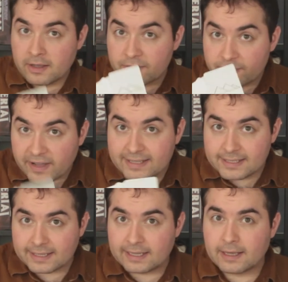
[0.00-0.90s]

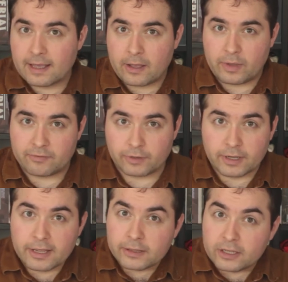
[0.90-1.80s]
Vitally, however,
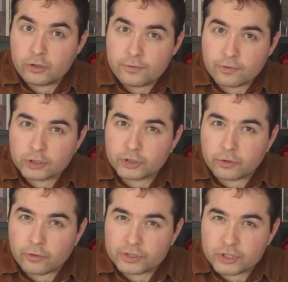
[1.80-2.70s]
the new version
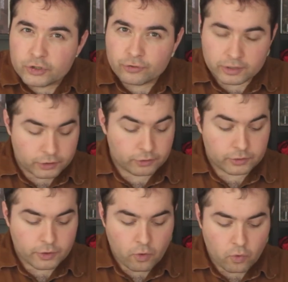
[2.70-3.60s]
restricts you
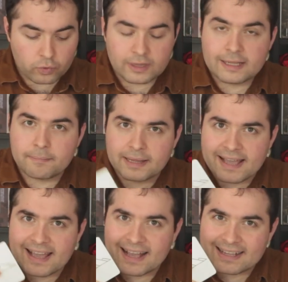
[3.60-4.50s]
to only
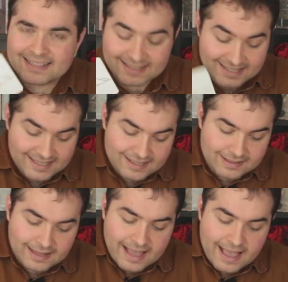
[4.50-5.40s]
playing a
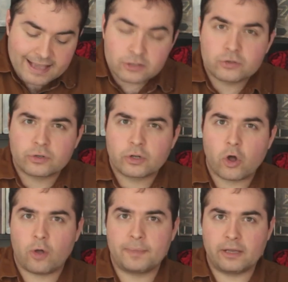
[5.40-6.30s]
single extra
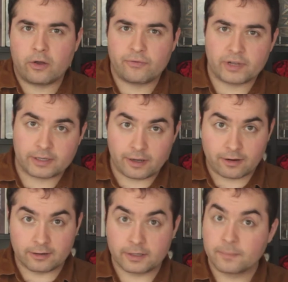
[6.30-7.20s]
copy of a
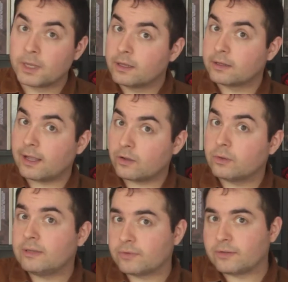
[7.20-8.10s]
card. Now,
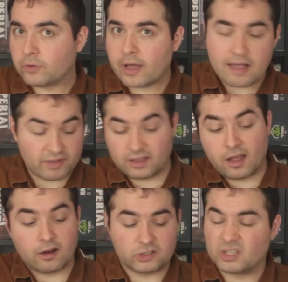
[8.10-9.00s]
even if you have a
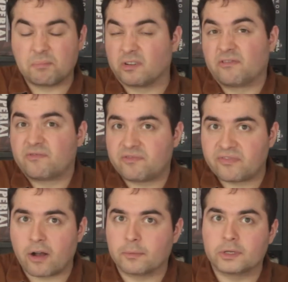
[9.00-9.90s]
large number of
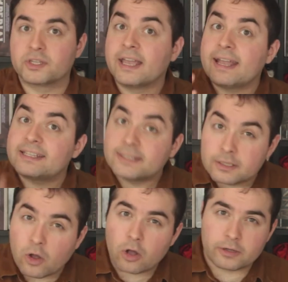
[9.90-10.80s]
farmers, it's
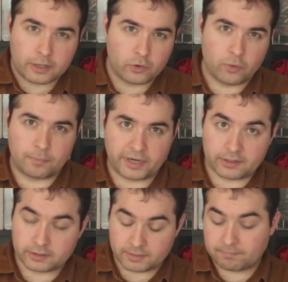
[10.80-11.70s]
not a
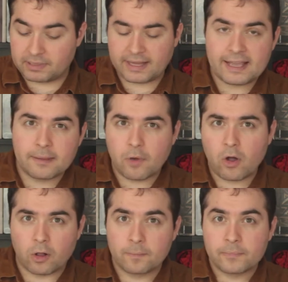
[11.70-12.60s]
no-brainer to play them
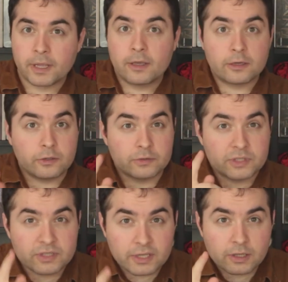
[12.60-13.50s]
all. You'll
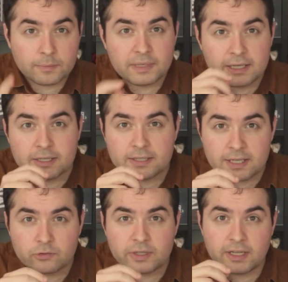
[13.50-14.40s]
still be
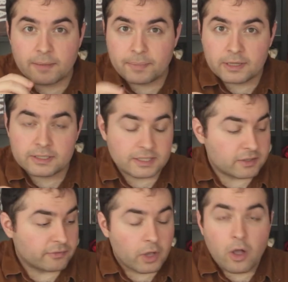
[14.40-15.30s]
considering the abilities
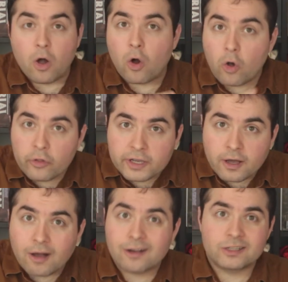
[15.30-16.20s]
of all the
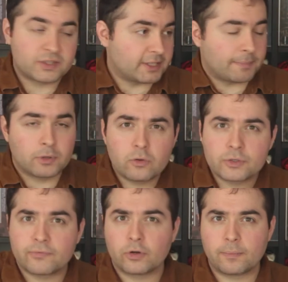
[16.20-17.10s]
cards, the tableaus
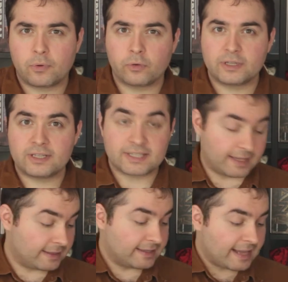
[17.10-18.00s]
of your opponents,
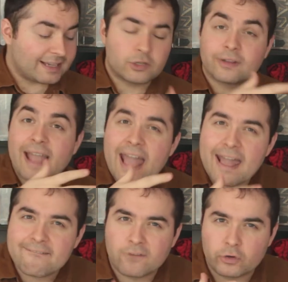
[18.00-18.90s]
and the dice on
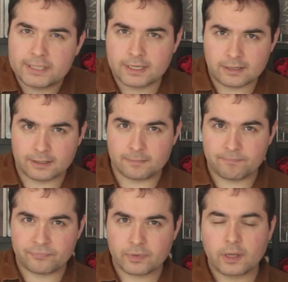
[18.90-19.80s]
every turn.
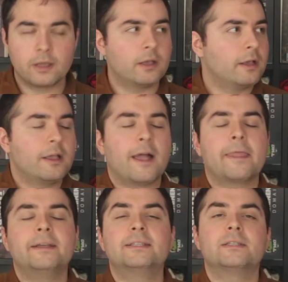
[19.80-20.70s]
And
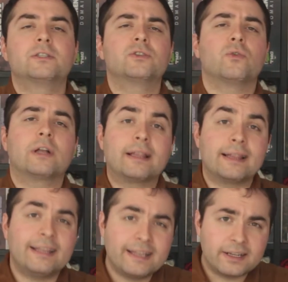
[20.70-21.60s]
this is so
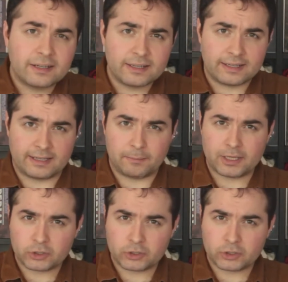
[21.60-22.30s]
clearly much